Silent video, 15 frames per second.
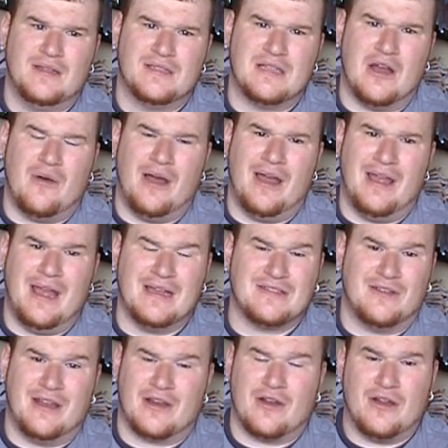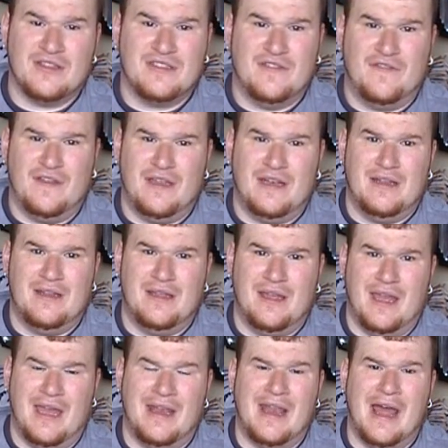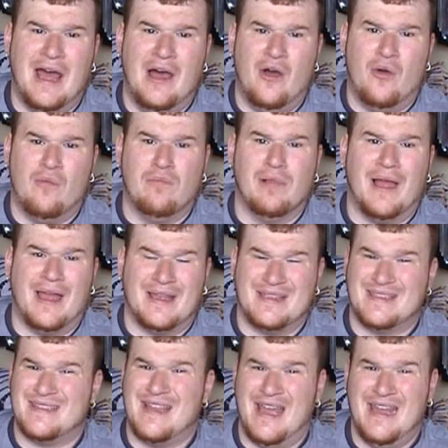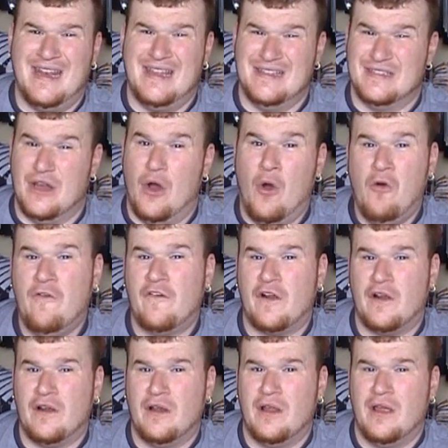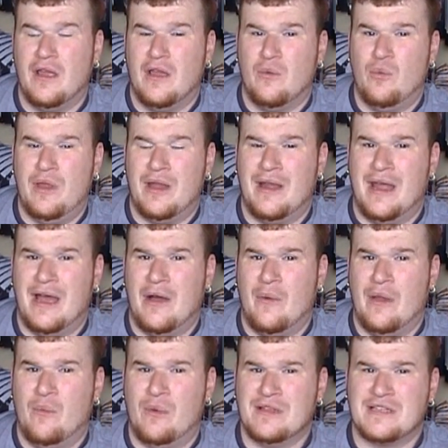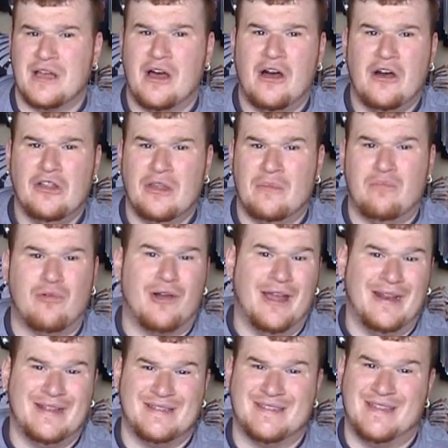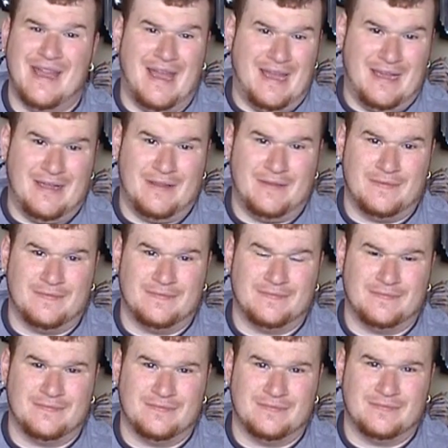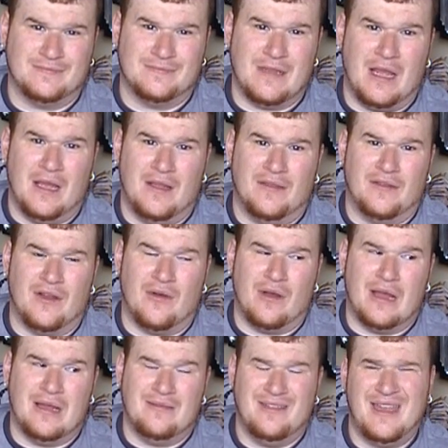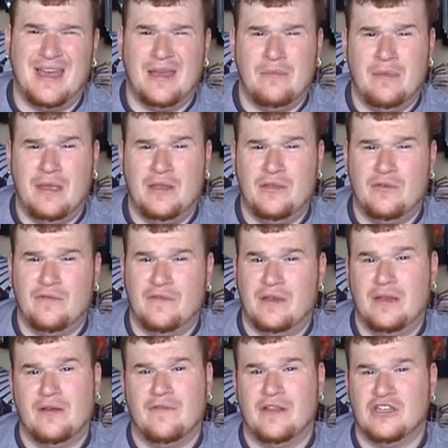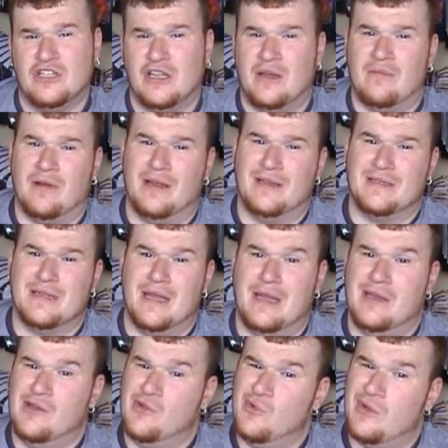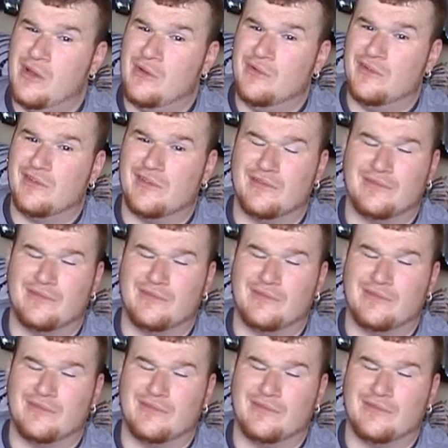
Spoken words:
So yeah, so Necron's defeated, and now Blackest Night is over. We are now in what's called Brightest Day. So yeah, I may do a video eventually on Brightest Day. Who knows?